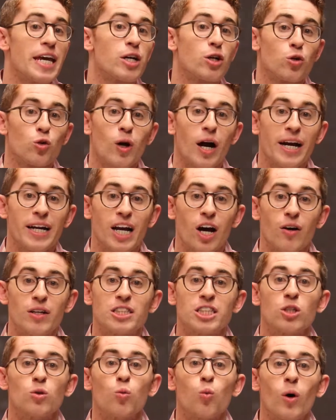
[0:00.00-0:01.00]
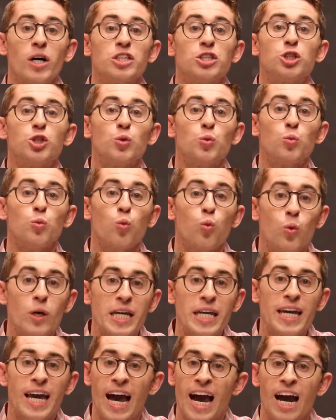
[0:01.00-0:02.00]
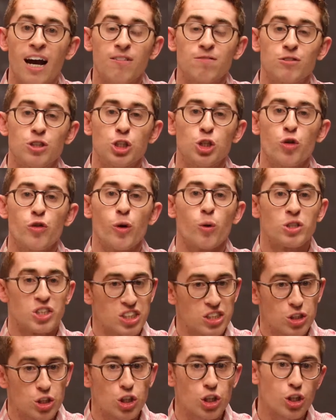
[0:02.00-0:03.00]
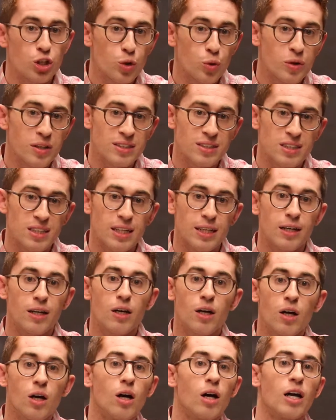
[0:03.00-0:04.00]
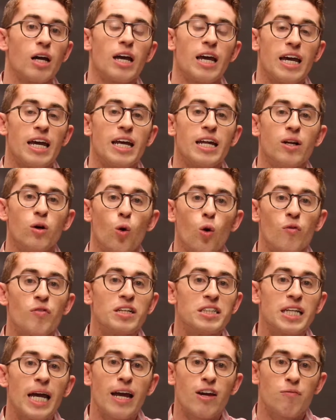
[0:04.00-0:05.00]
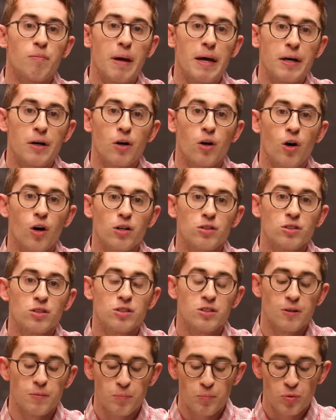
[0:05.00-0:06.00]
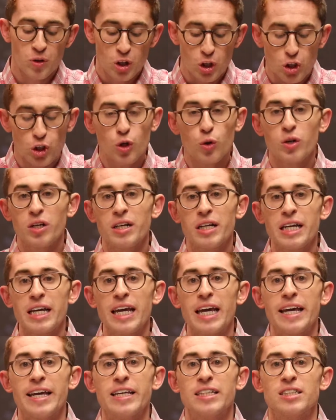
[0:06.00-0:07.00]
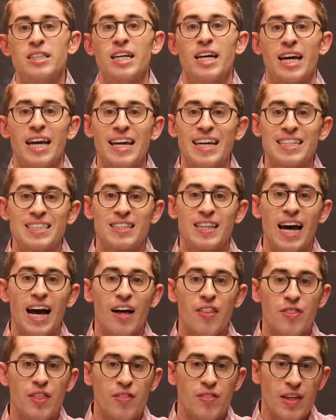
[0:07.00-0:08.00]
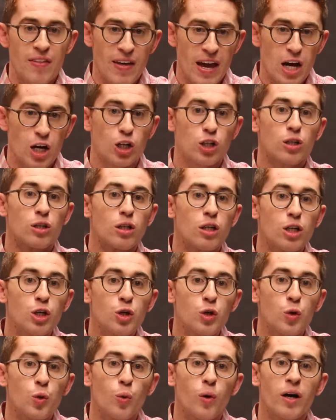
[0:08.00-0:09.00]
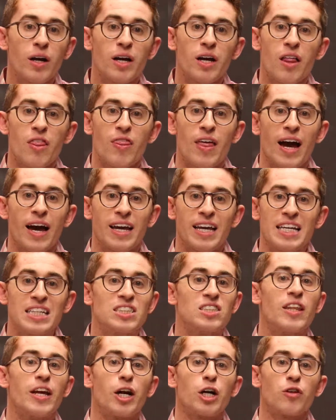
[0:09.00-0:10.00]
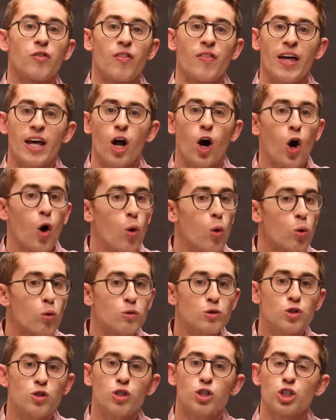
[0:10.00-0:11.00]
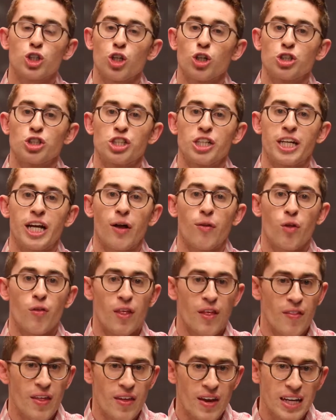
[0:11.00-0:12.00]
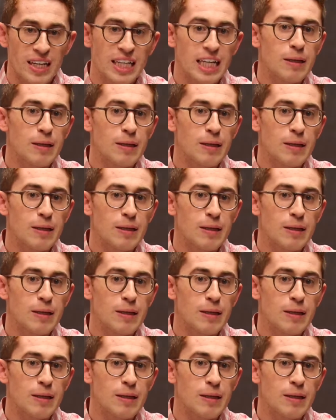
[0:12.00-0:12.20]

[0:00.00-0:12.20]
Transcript: cried out and said, what do we have to do? There was this unity on the day of Pentecost. Unity is that glue that is there that holds the church together, that